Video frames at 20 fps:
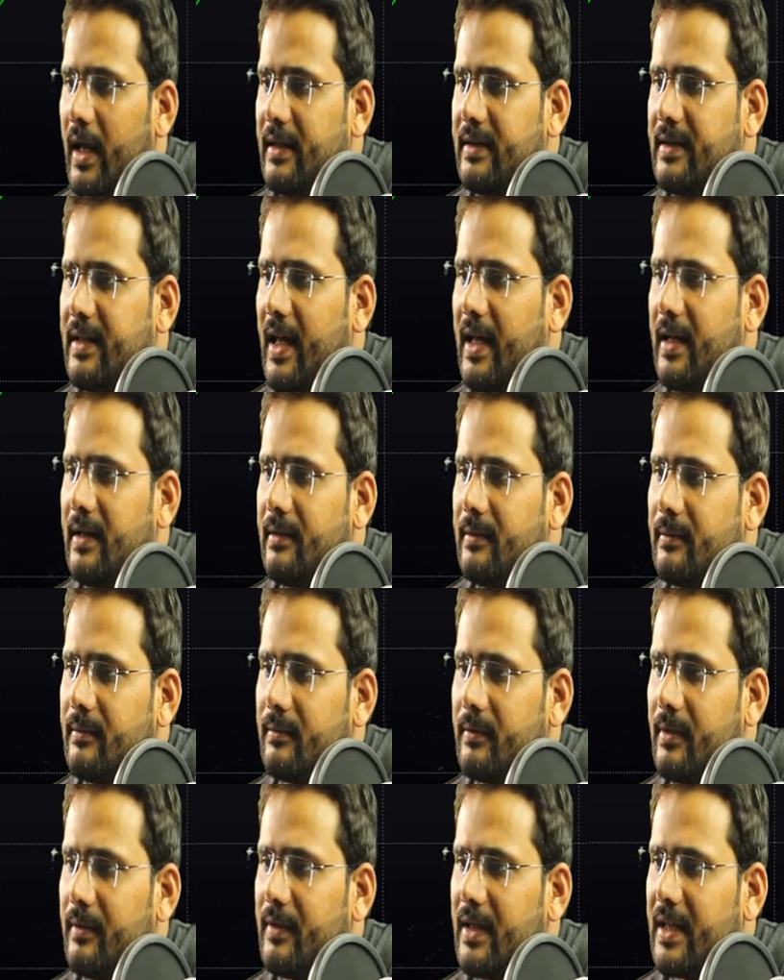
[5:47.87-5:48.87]
and then
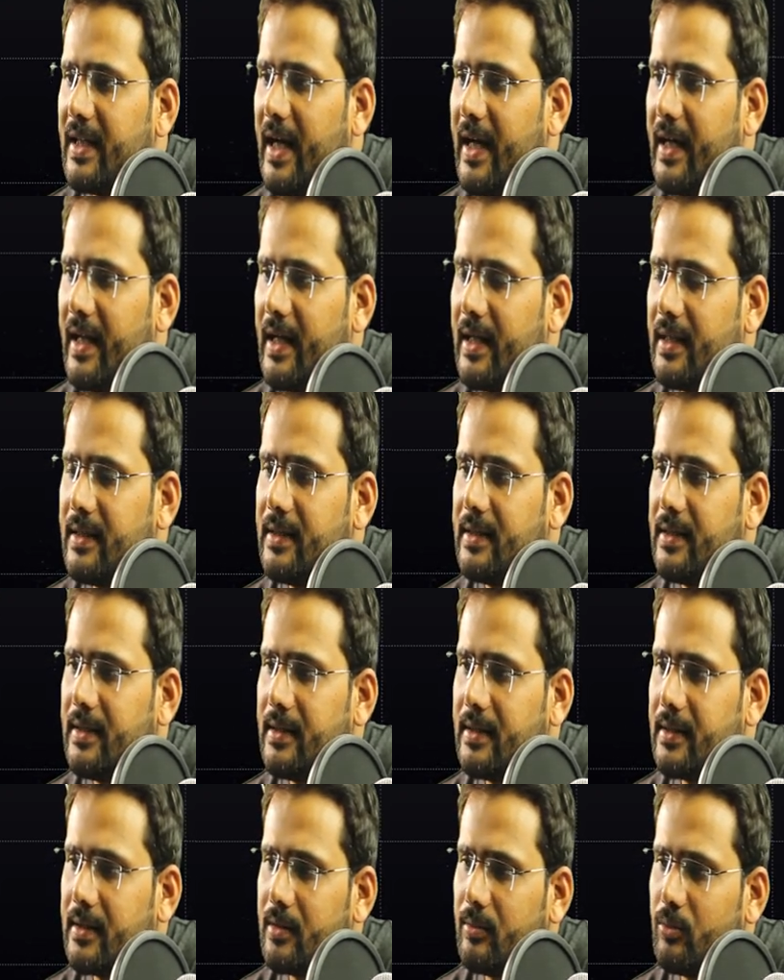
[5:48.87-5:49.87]
we will get
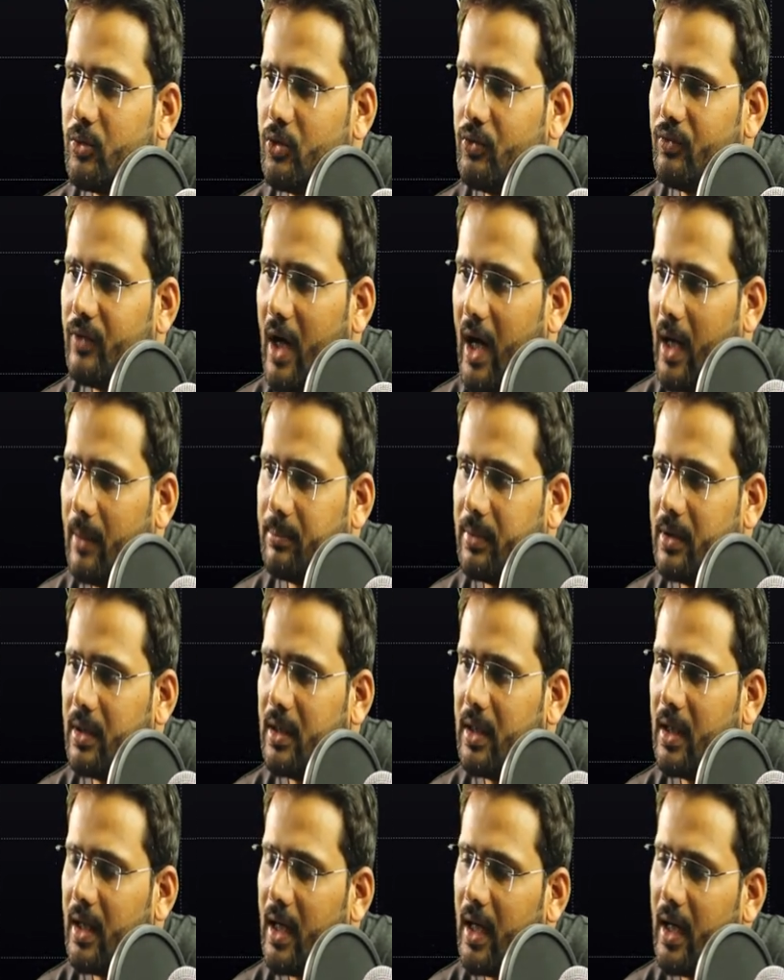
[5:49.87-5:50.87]
another move up,